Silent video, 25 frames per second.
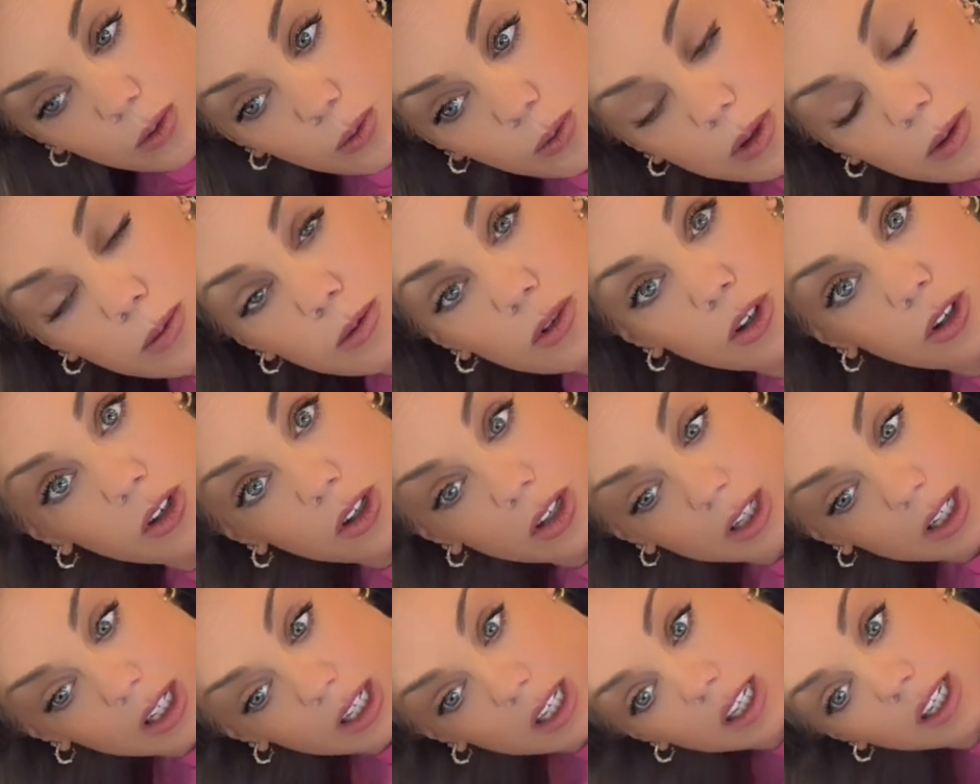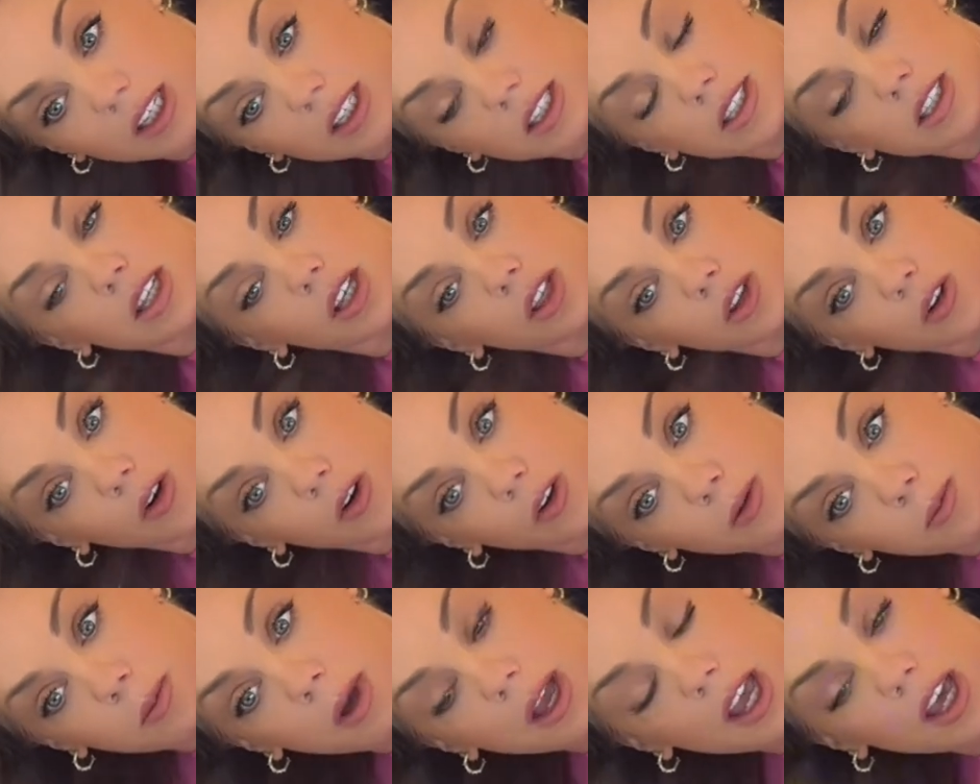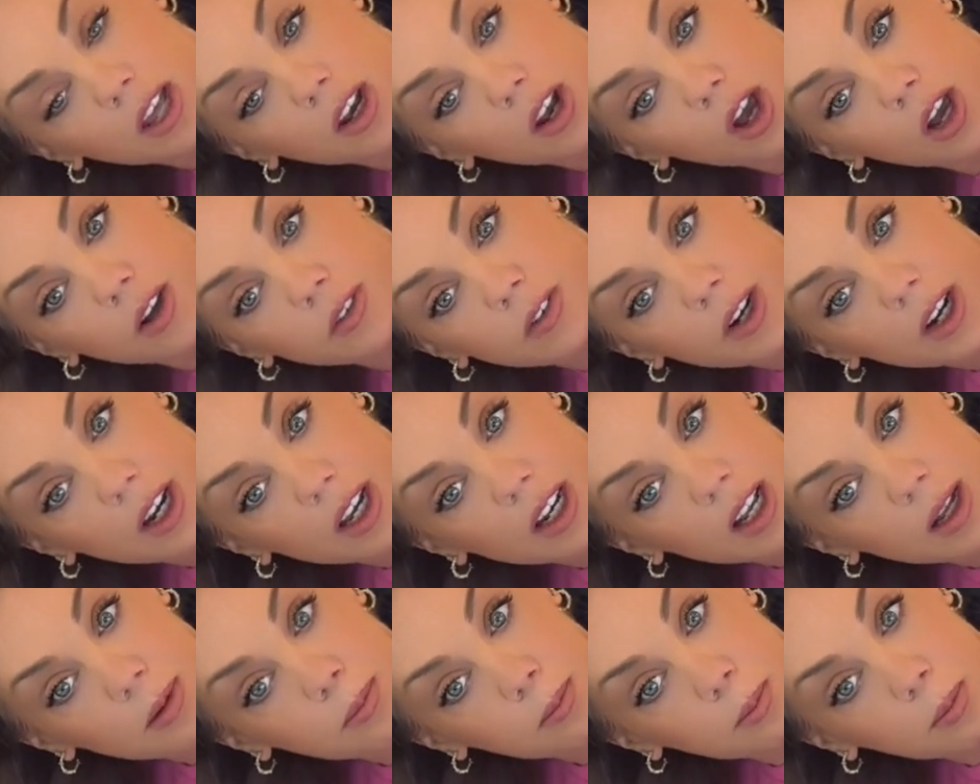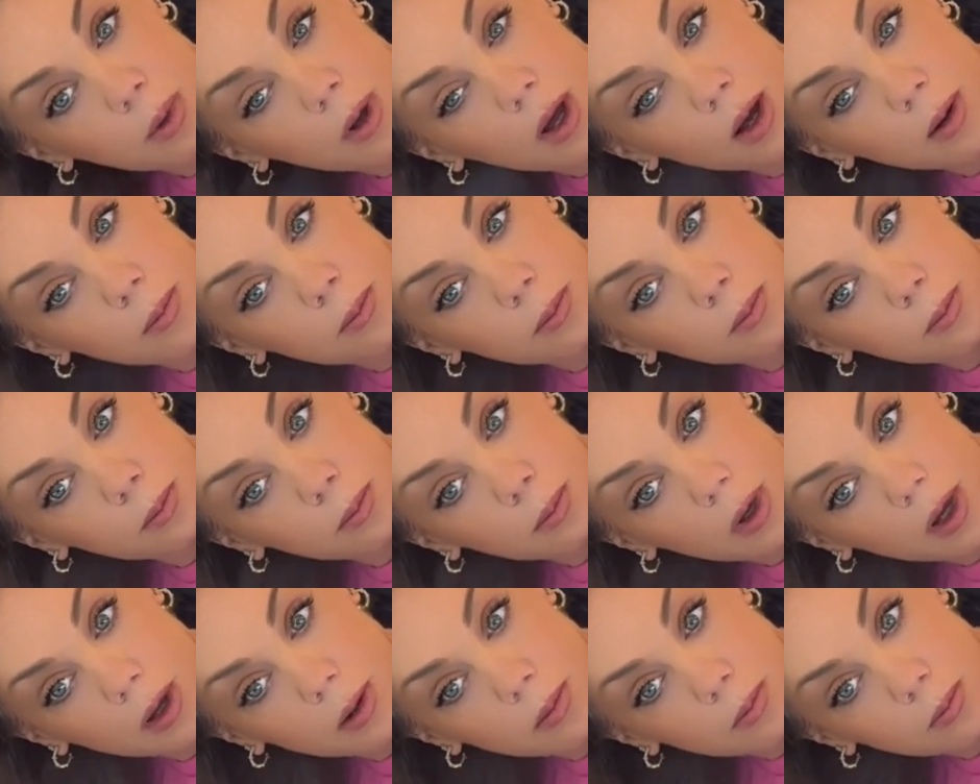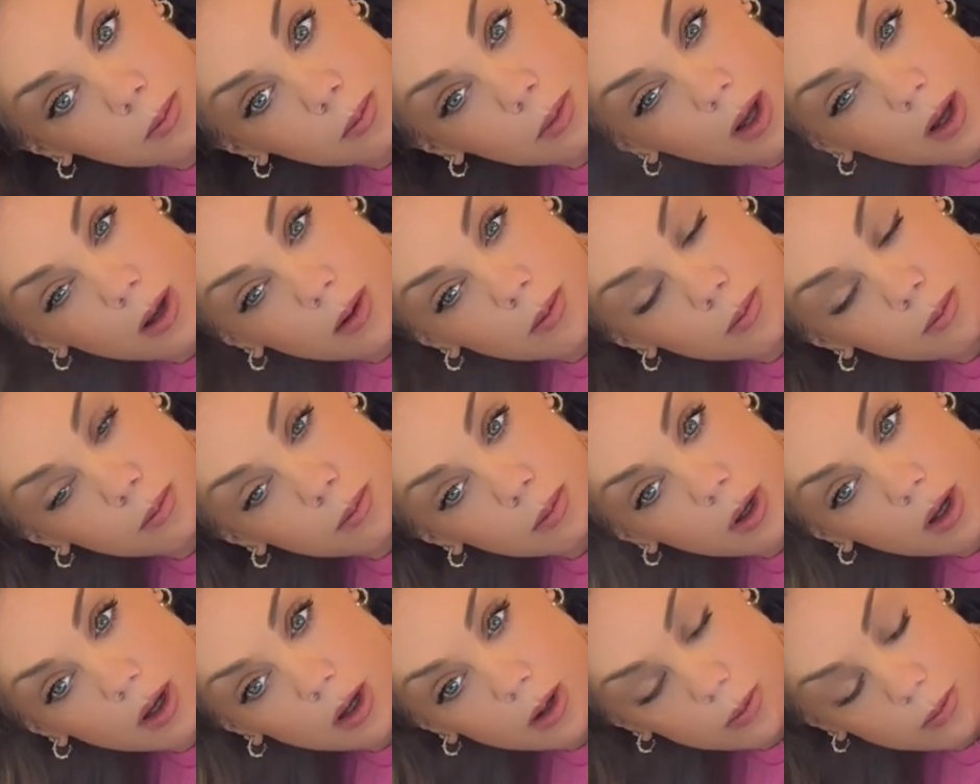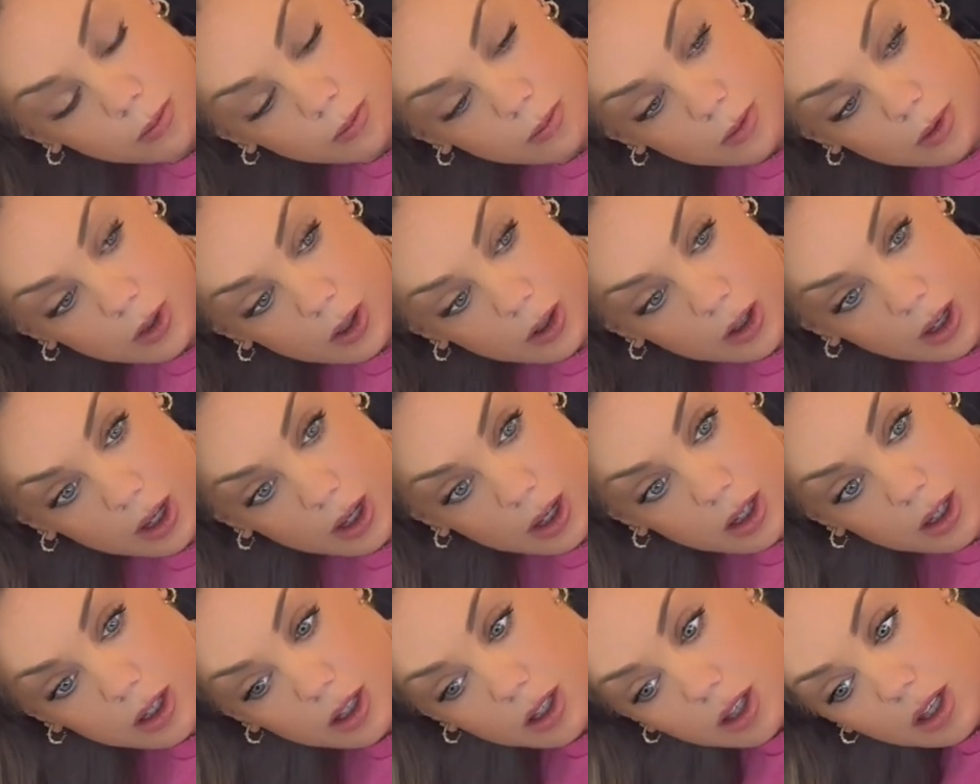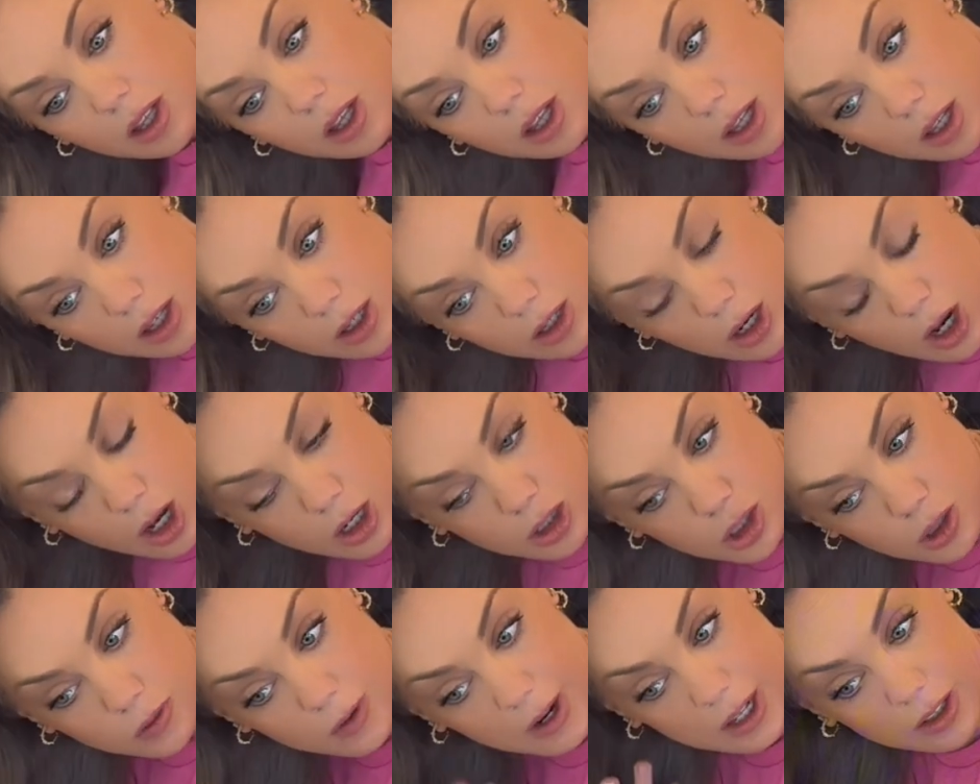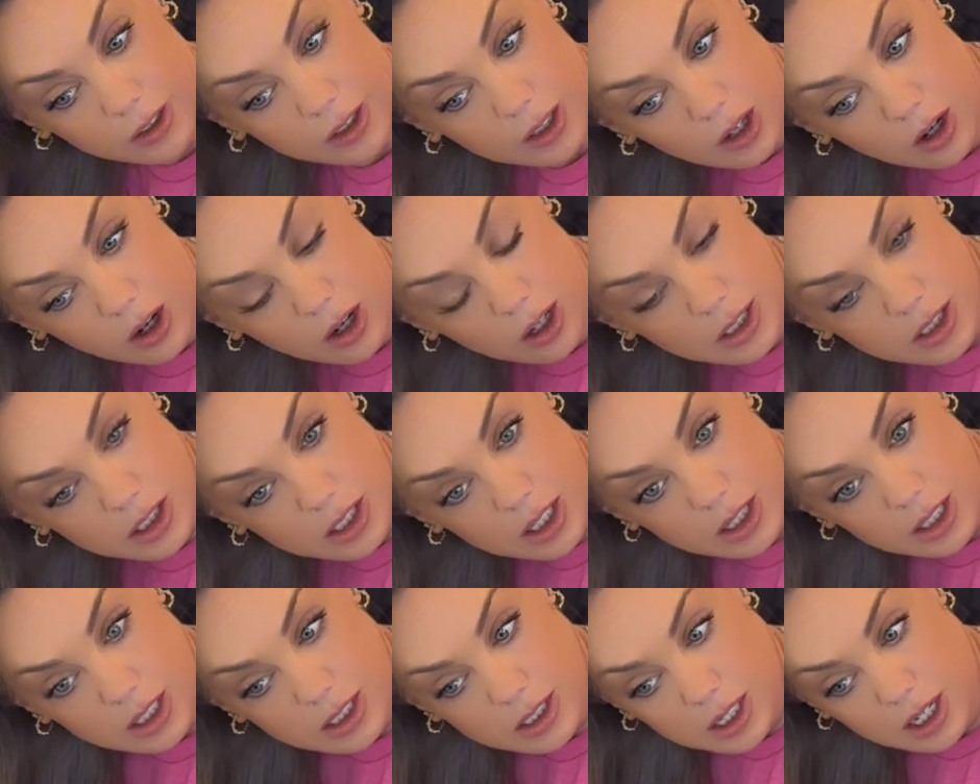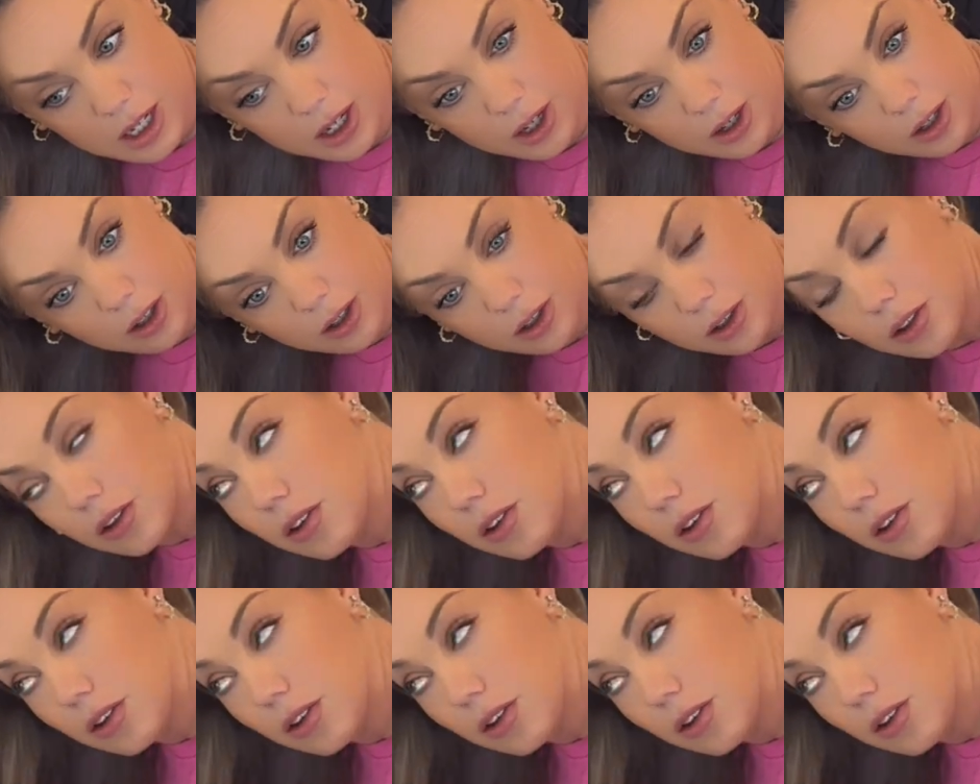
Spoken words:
what I'm doing is throwing my head over and I'm pump, okay? Directly onto this hair.